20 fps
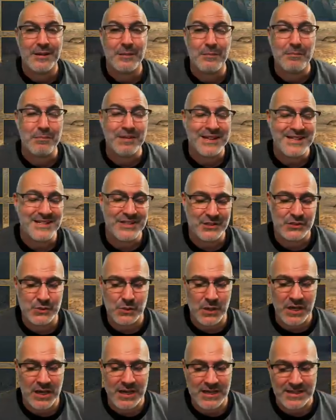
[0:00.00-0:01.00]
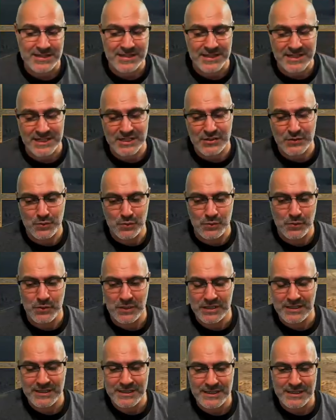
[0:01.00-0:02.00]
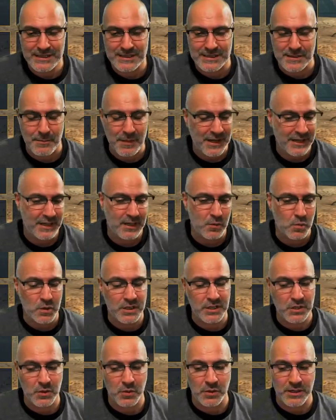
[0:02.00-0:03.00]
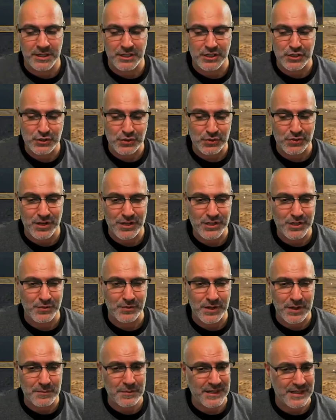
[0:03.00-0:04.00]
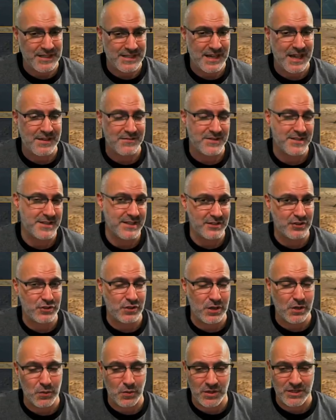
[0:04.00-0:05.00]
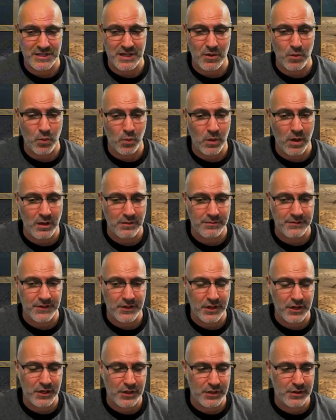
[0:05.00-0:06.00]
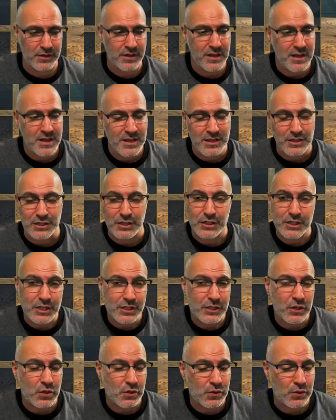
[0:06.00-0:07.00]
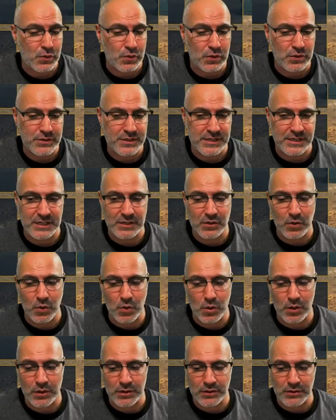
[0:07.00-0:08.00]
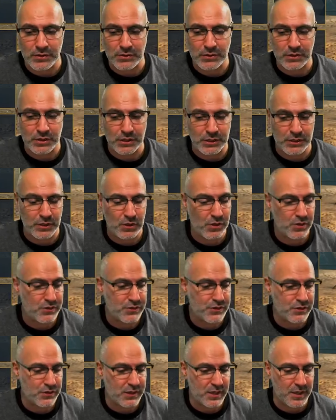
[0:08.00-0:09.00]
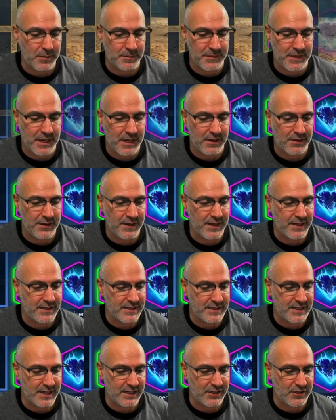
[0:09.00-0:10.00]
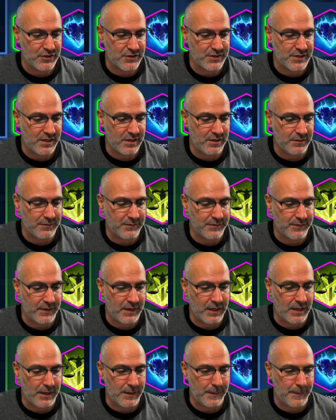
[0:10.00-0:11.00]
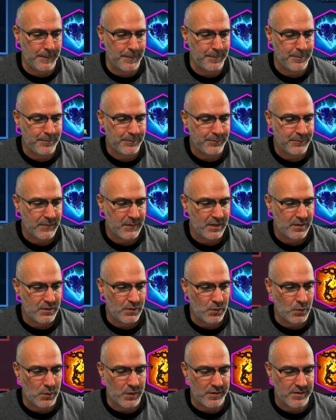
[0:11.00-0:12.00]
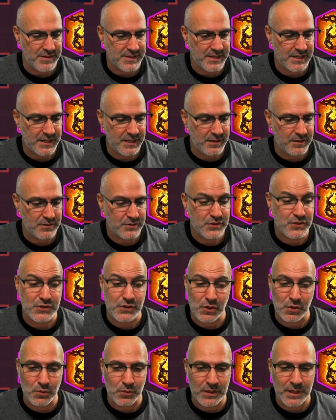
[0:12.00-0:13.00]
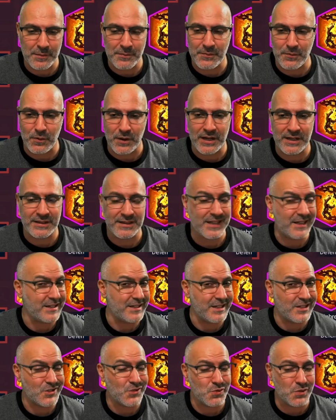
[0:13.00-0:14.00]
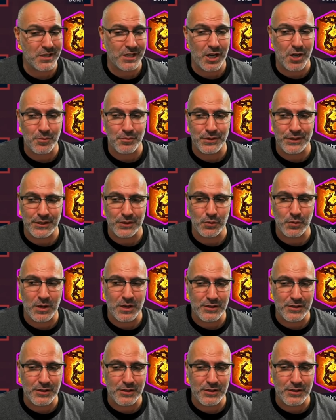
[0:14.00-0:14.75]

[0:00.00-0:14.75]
Blessings-wise, it's really depending on what you want to do. Crushing Ren, because I have a six star, works out well for her. You could go Cruelty, or you could also come down and take yourself... Um, Where is it here? Soul Reap, right? That does work out pretty well,